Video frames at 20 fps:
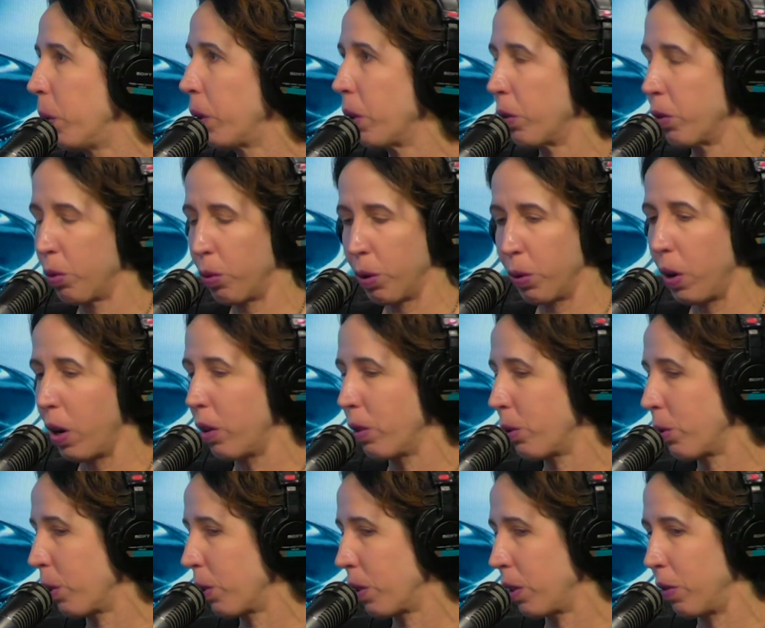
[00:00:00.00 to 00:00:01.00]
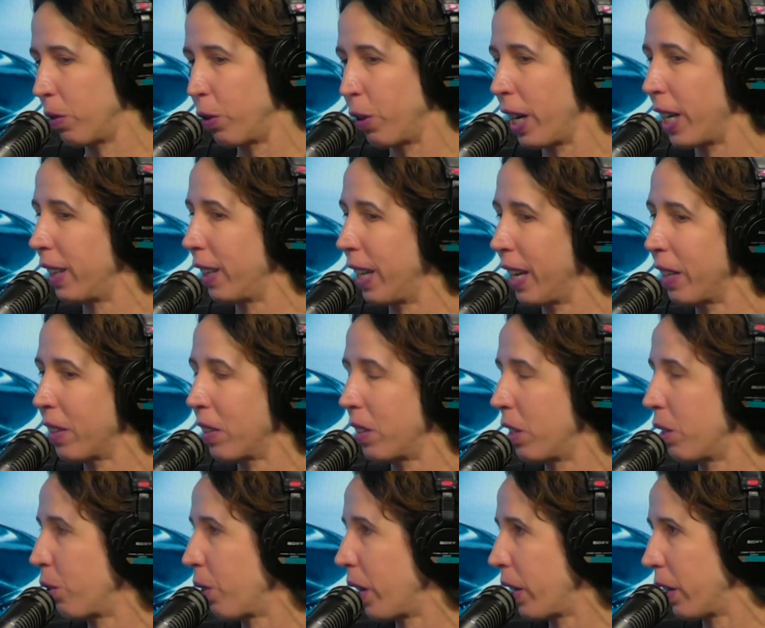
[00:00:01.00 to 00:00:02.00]
go through all sorts of great lengths
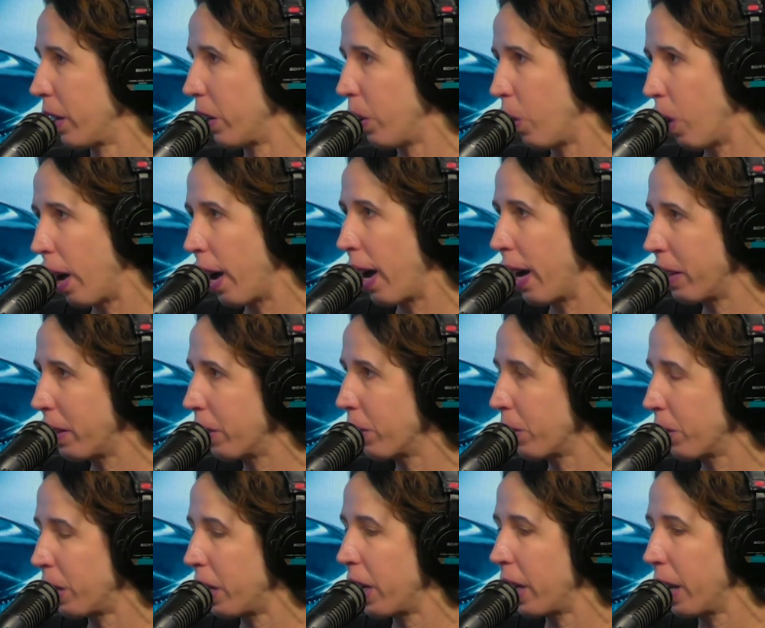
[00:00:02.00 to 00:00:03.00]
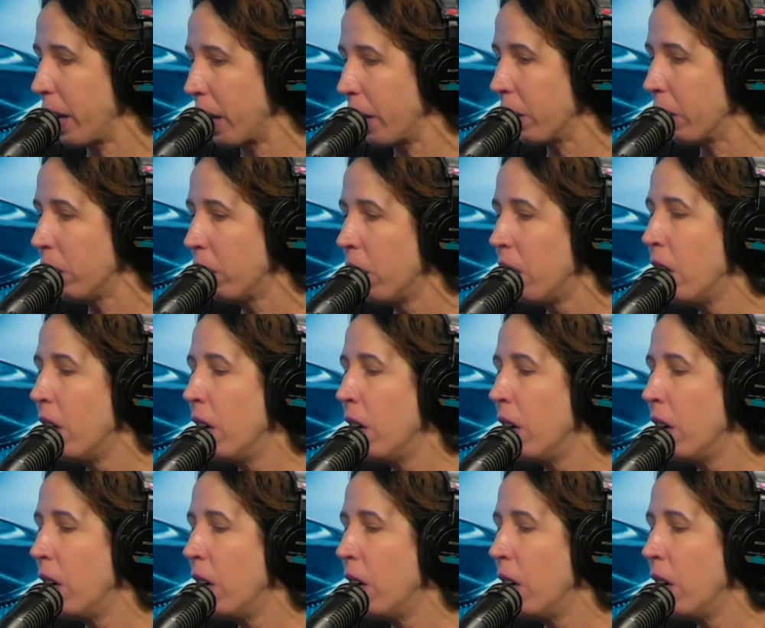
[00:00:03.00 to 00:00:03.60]
to try to hide their thinning hair.